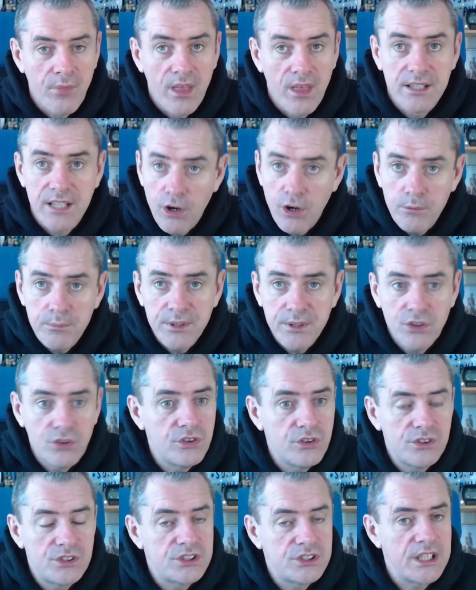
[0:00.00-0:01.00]
That would be
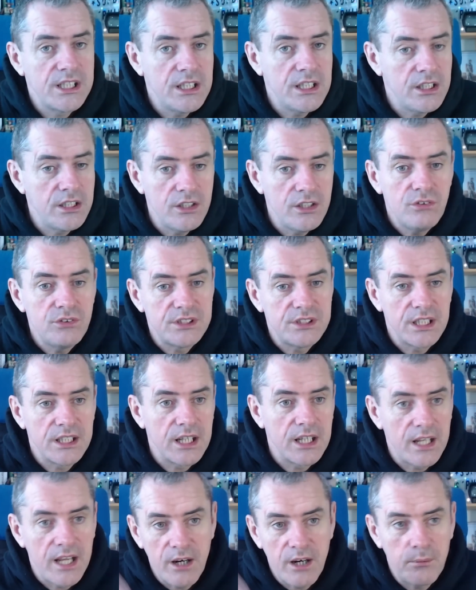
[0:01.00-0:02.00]
good. Single use
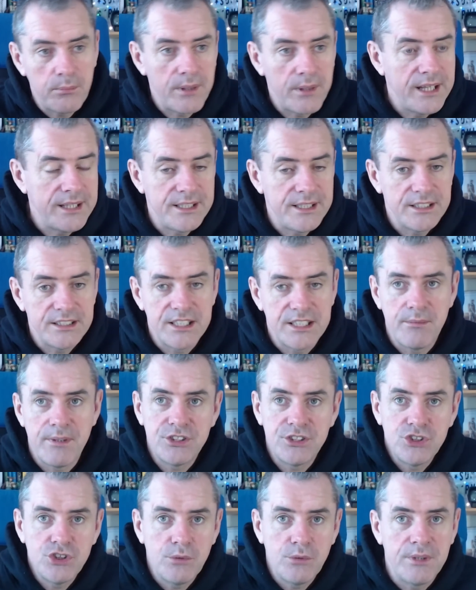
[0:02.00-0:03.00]
little airplane thing. Can you
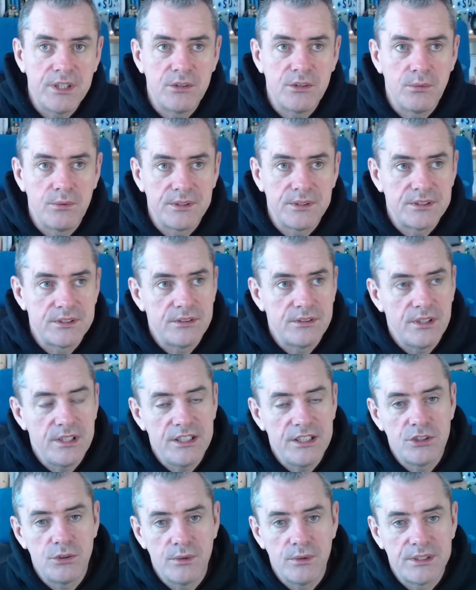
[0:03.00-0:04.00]
imagine jumping
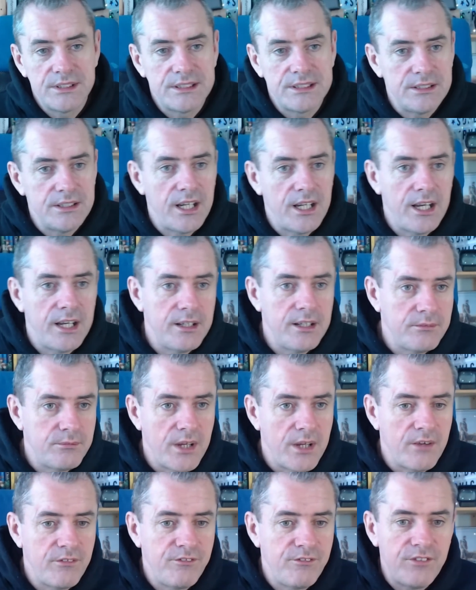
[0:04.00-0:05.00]
into
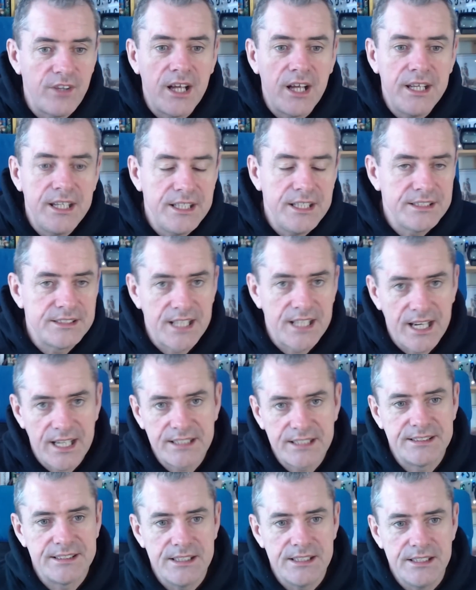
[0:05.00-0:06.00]
a flying
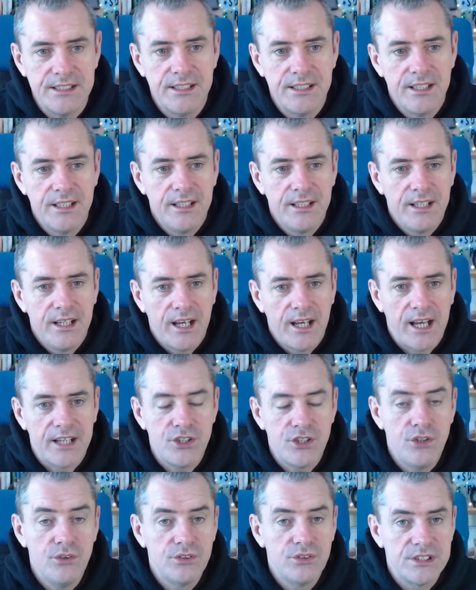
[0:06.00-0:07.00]
taxi at
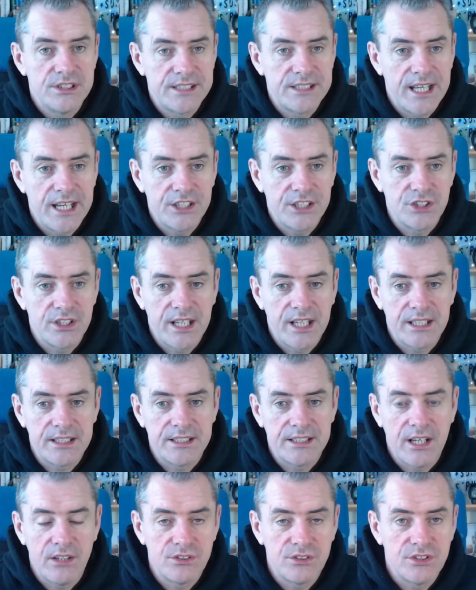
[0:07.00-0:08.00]
Houston Station and
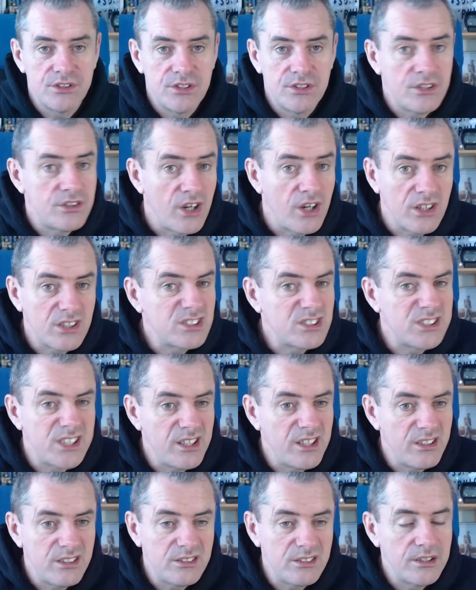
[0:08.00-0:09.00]
getting out of the docks
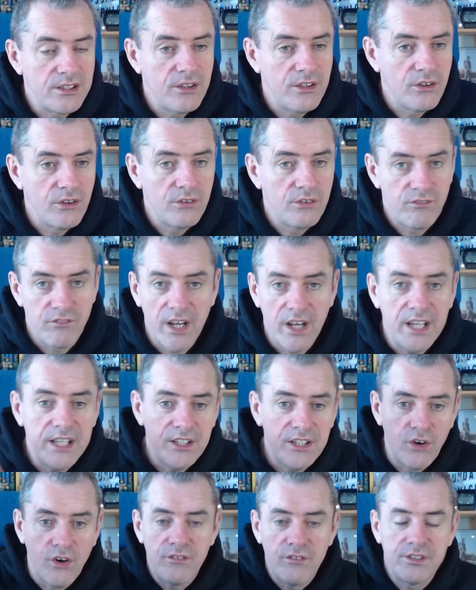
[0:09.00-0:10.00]
there,
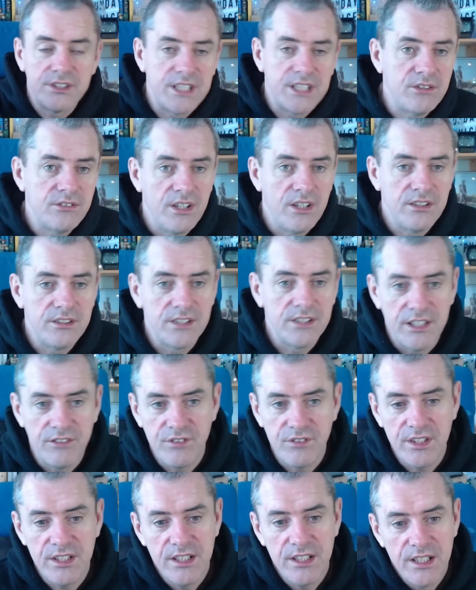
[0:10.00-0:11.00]
flying over down along the
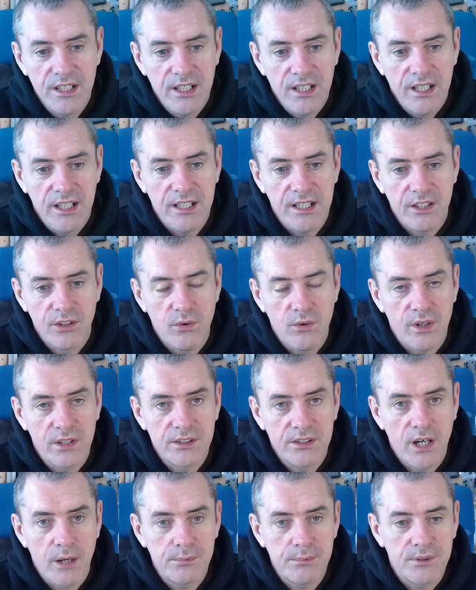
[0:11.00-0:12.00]
Liffey in a
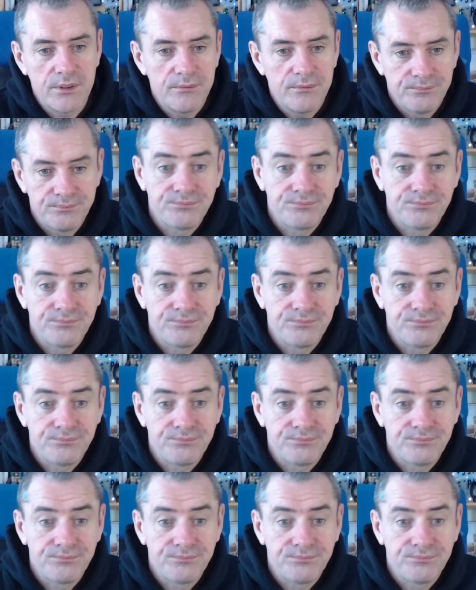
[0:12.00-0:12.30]
quadcopter?